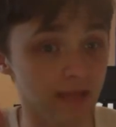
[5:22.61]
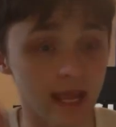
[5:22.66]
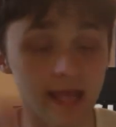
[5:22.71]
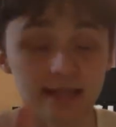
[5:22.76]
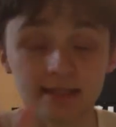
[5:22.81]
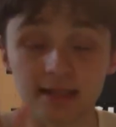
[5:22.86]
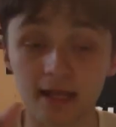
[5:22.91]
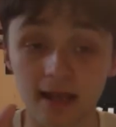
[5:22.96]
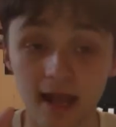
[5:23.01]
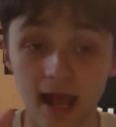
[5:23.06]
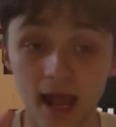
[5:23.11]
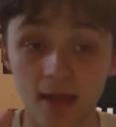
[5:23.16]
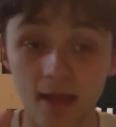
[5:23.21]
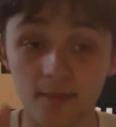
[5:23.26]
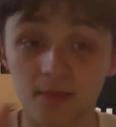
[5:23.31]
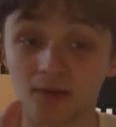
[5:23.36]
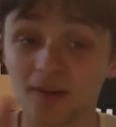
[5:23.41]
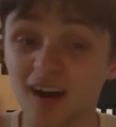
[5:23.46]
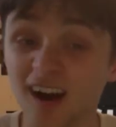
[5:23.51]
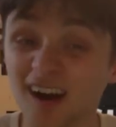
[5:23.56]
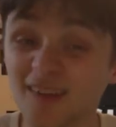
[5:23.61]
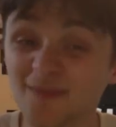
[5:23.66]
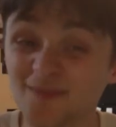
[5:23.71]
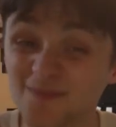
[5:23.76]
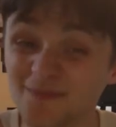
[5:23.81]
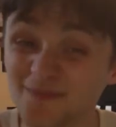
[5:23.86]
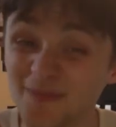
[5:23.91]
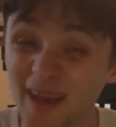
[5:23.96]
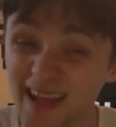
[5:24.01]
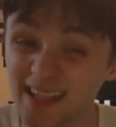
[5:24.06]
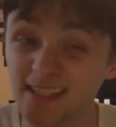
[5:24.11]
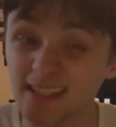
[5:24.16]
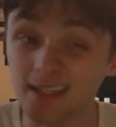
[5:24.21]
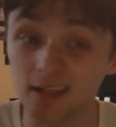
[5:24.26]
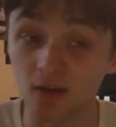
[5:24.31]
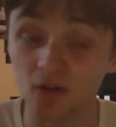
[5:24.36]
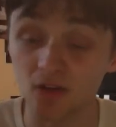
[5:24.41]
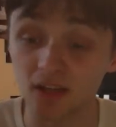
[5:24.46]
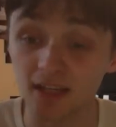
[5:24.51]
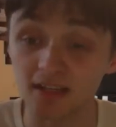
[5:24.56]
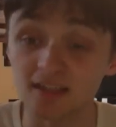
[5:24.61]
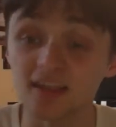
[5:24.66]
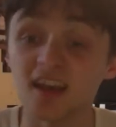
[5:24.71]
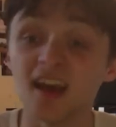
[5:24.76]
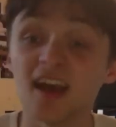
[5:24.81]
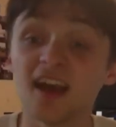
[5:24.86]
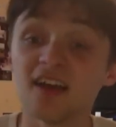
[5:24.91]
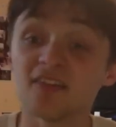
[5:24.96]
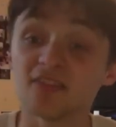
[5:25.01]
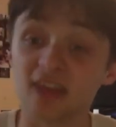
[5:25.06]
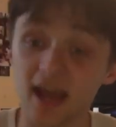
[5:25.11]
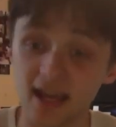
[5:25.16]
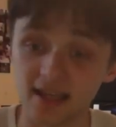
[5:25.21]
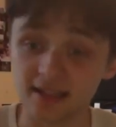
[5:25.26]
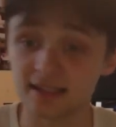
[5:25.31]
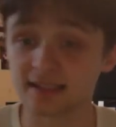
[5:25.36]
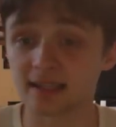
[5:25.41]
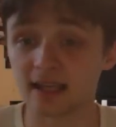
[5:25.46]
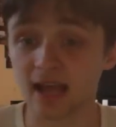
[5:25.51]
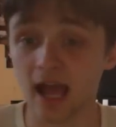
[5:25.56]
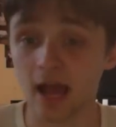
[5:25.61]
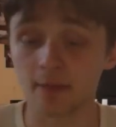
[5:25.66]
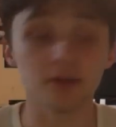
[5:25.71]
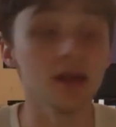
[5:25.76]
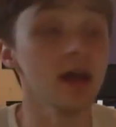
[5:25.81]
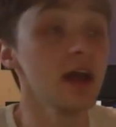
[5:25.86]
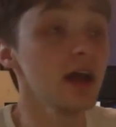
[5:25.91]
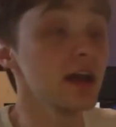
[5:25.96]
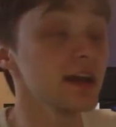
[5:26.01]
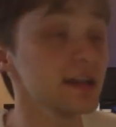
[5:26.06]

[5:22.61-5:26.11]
It's going to happen. I'm betting on it that this is going to happen.